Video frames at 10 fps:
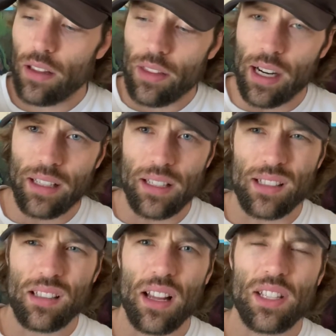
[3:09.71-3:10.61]
And then I did
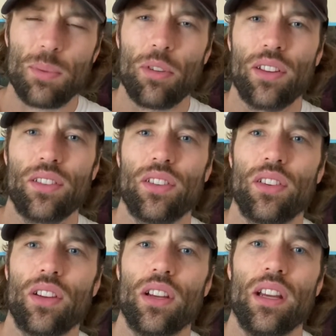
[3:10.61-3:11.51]
sled
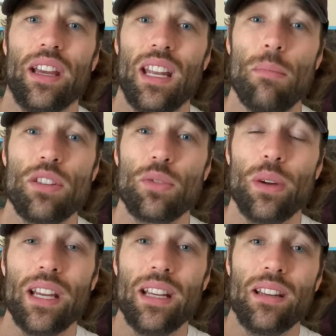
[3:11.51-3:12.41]
sprints. And in
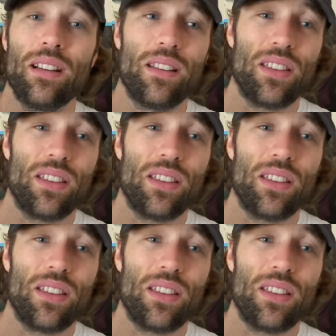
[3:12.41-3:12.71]
between